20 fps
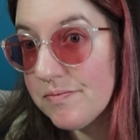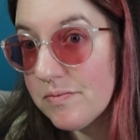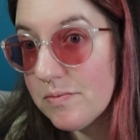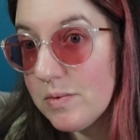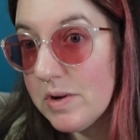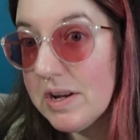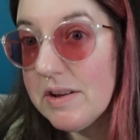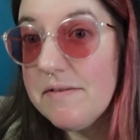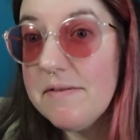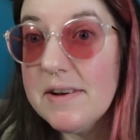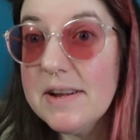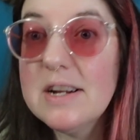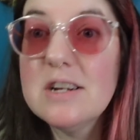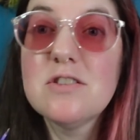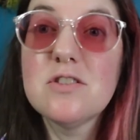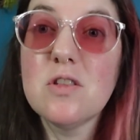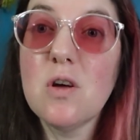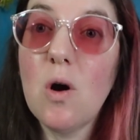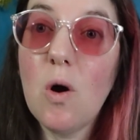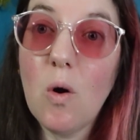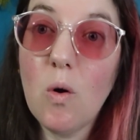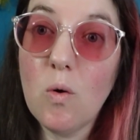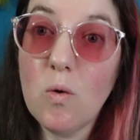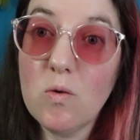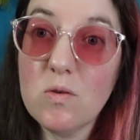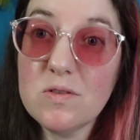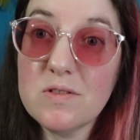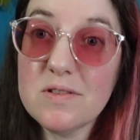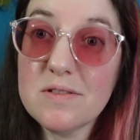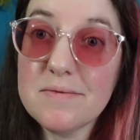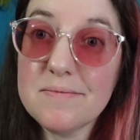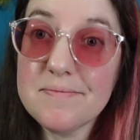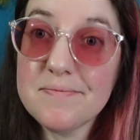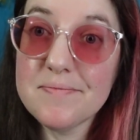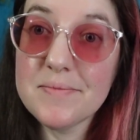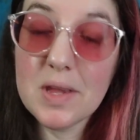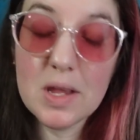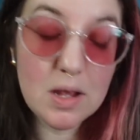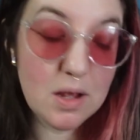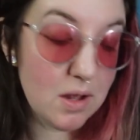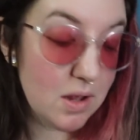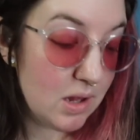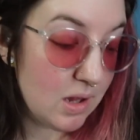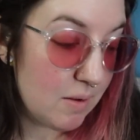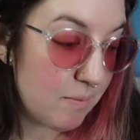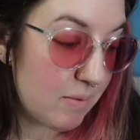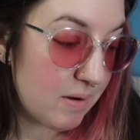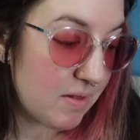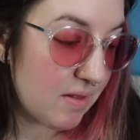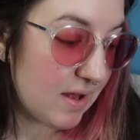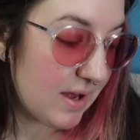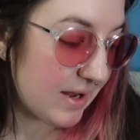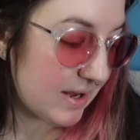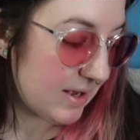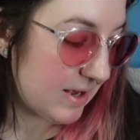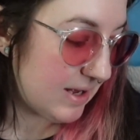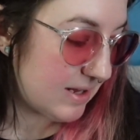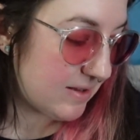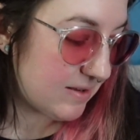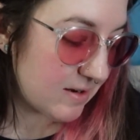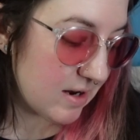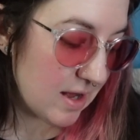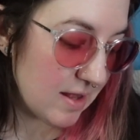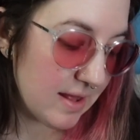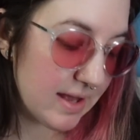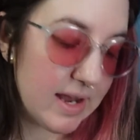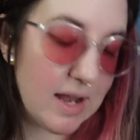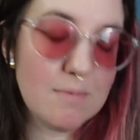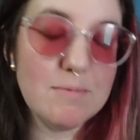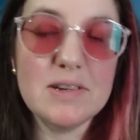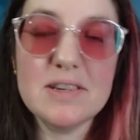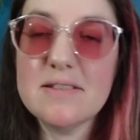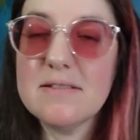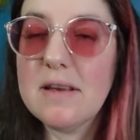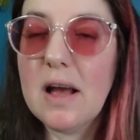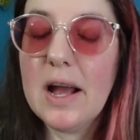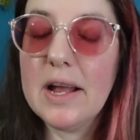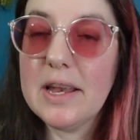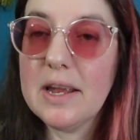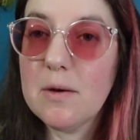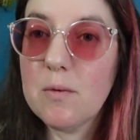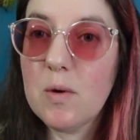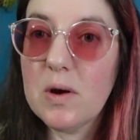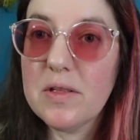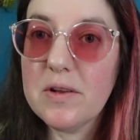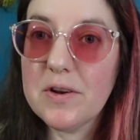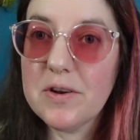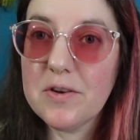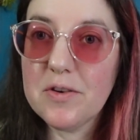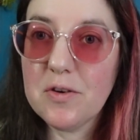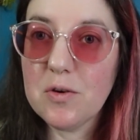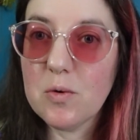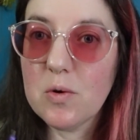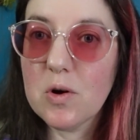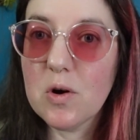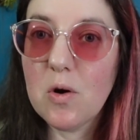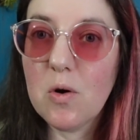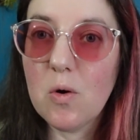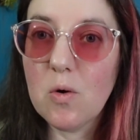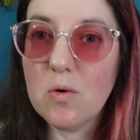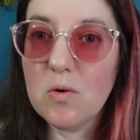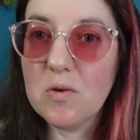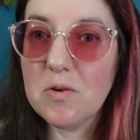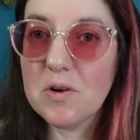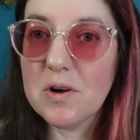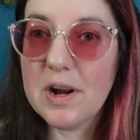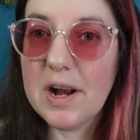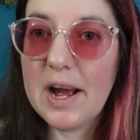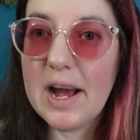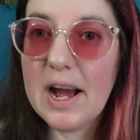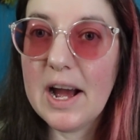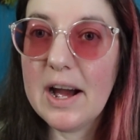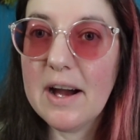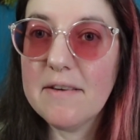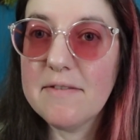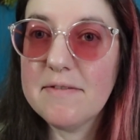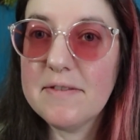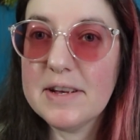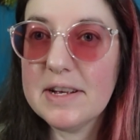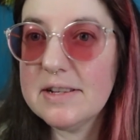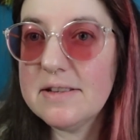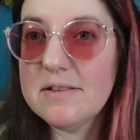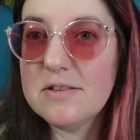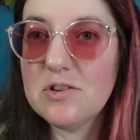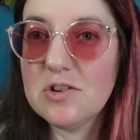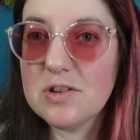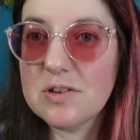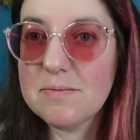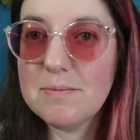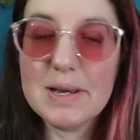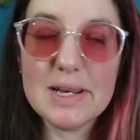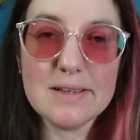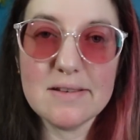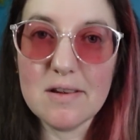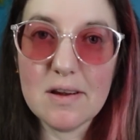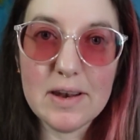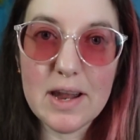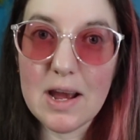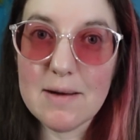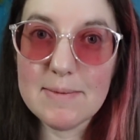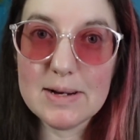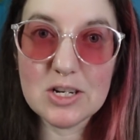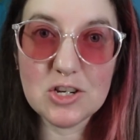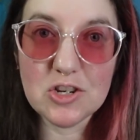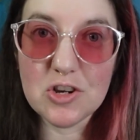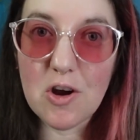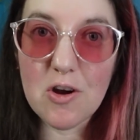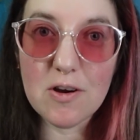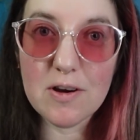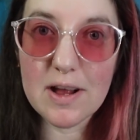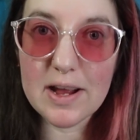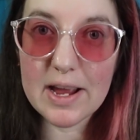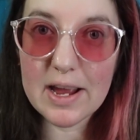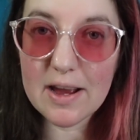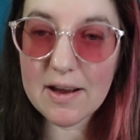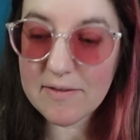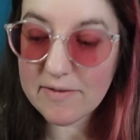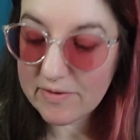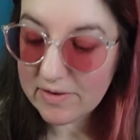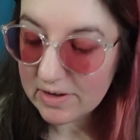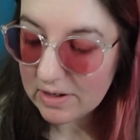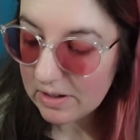We could finish the holes. But it's not like I'm deciding whether to do a whole or a half. It's just based on how much yarn I have.